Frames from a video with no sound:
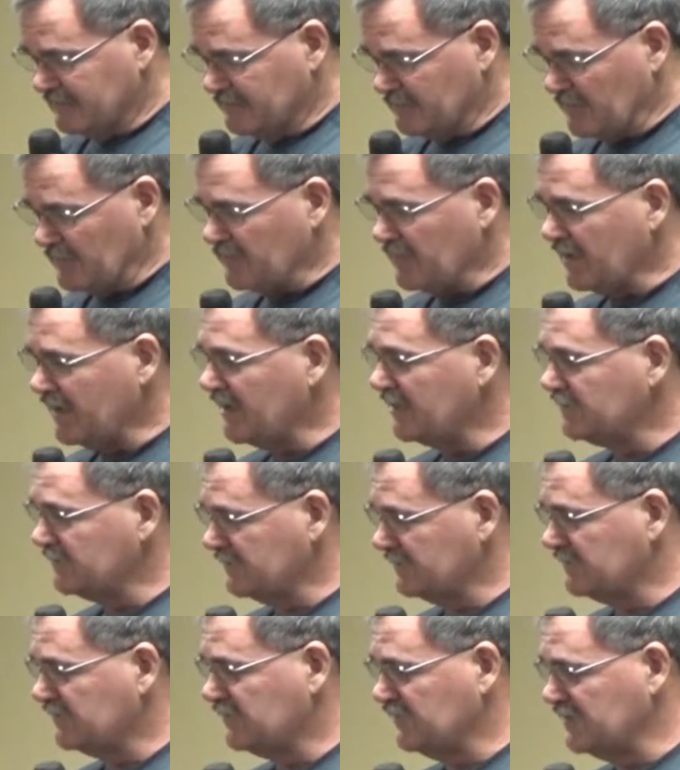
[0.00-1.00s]
my mom,
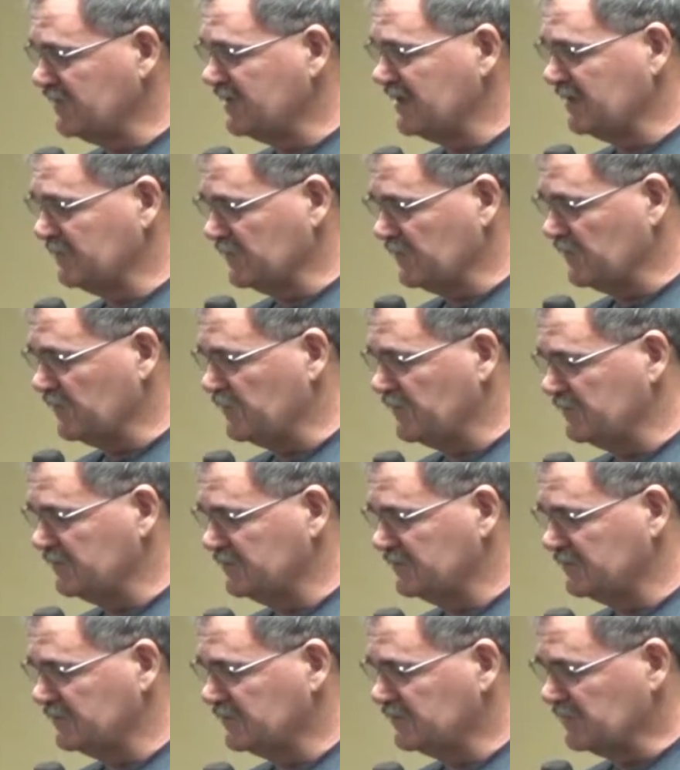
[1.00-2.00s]
she kept going.
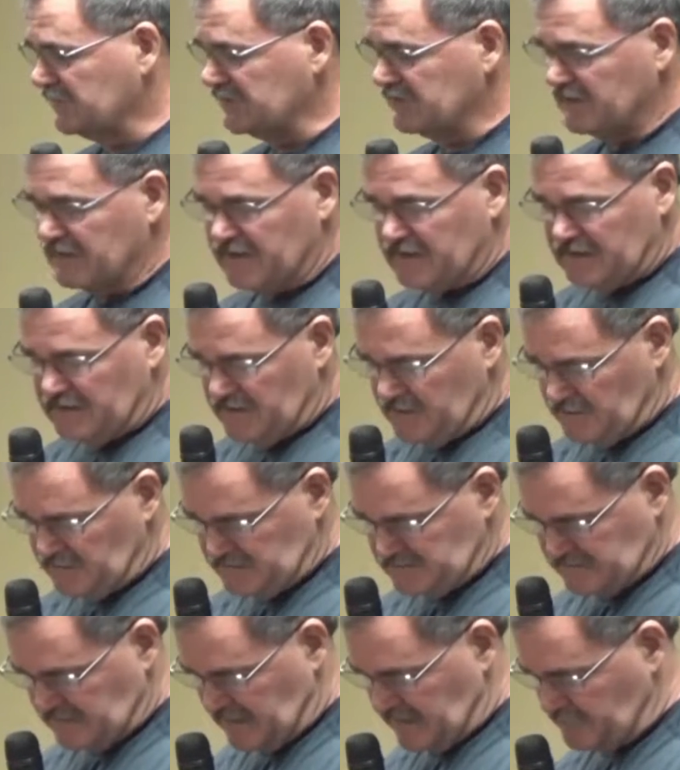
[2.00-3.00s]
But
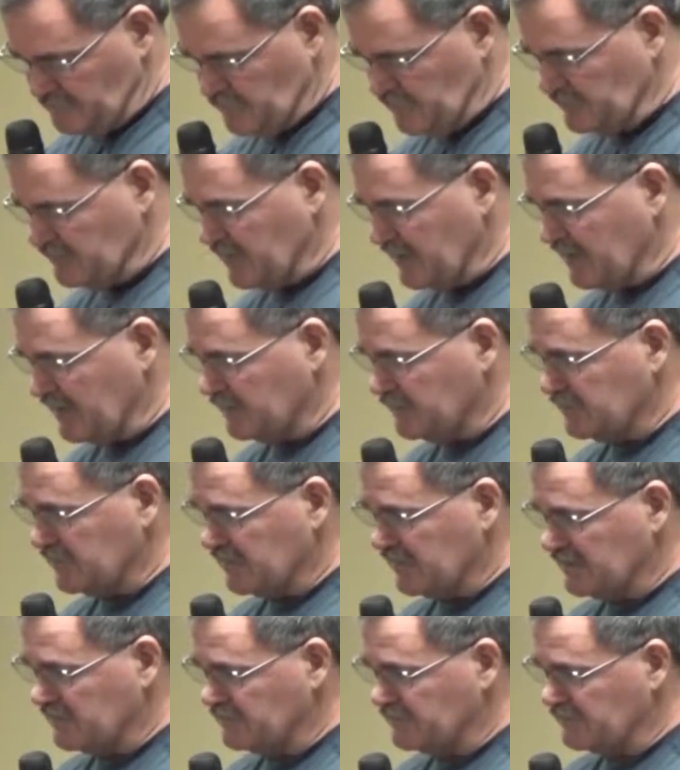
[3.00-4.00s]
as time went by, we
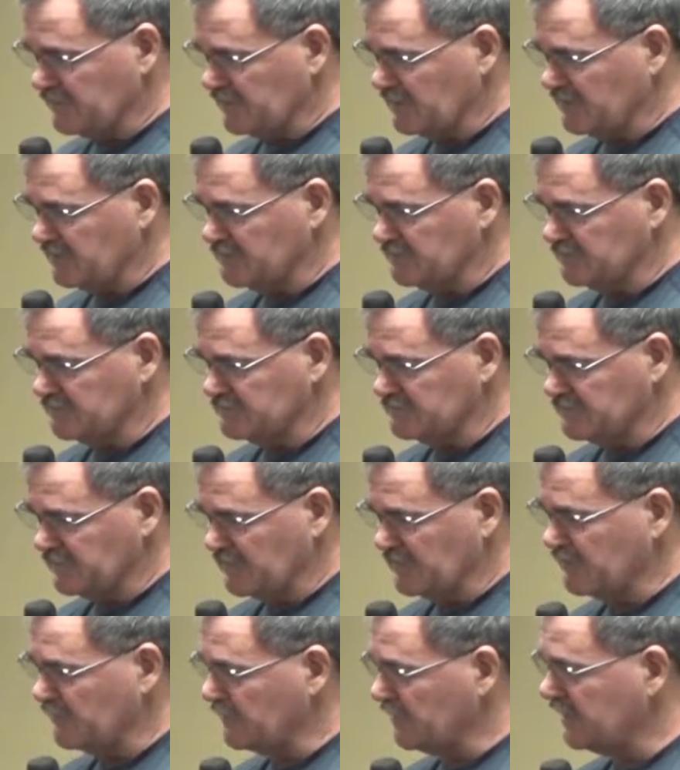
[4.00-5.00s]
kind of fell
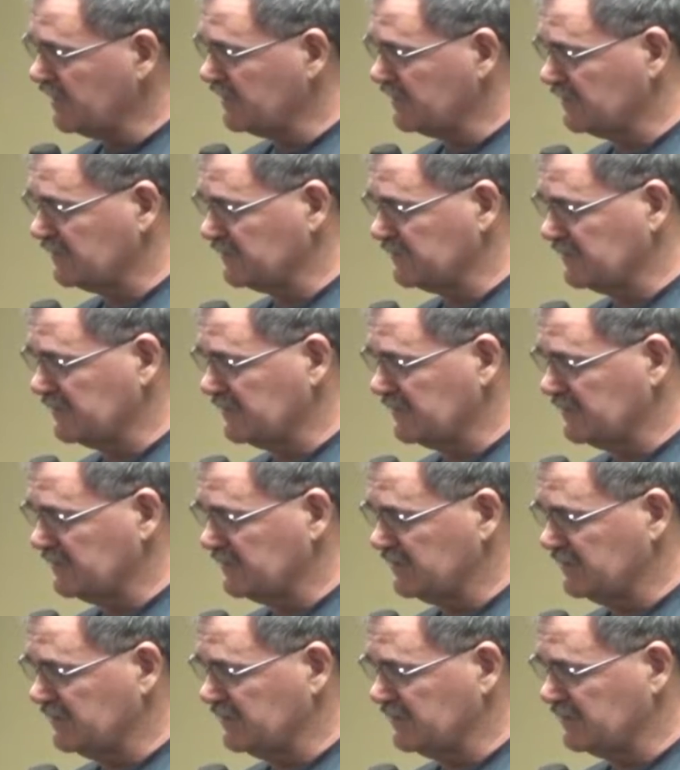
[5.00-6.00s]
away a little bit,
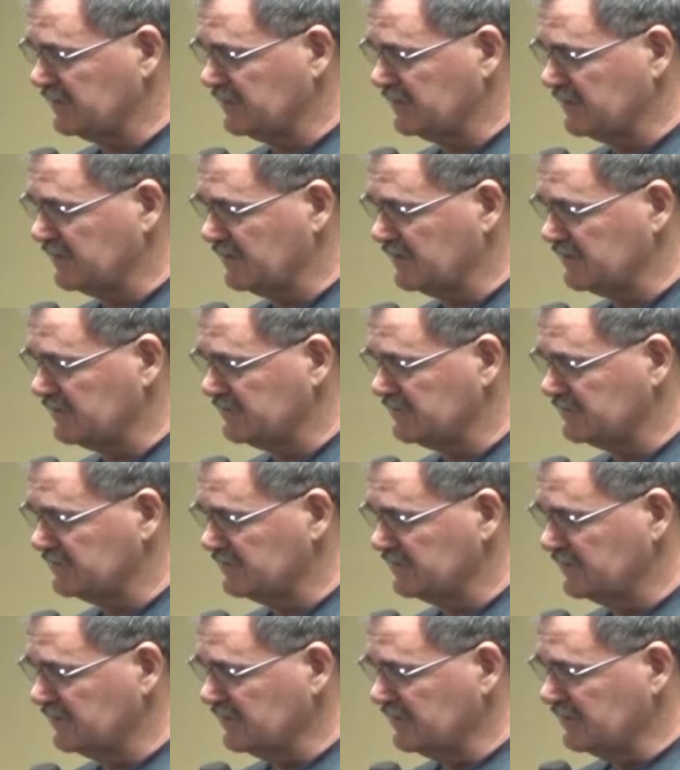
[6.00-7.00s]
and
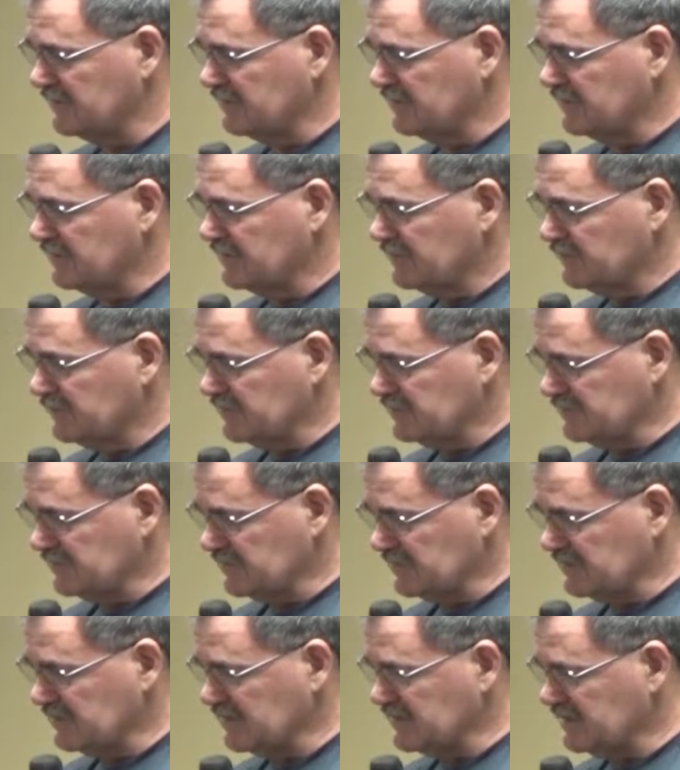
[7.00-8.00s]
was
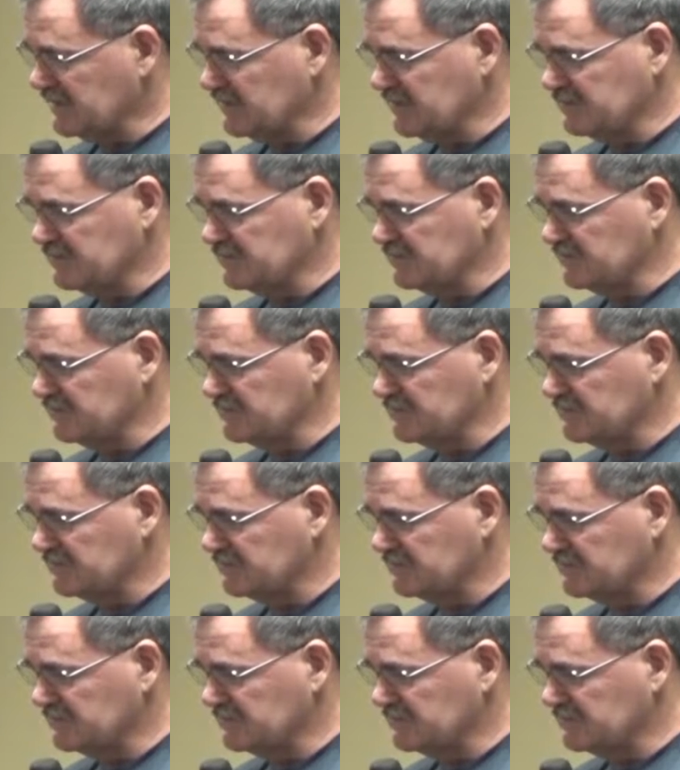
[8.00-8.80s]
young kids, and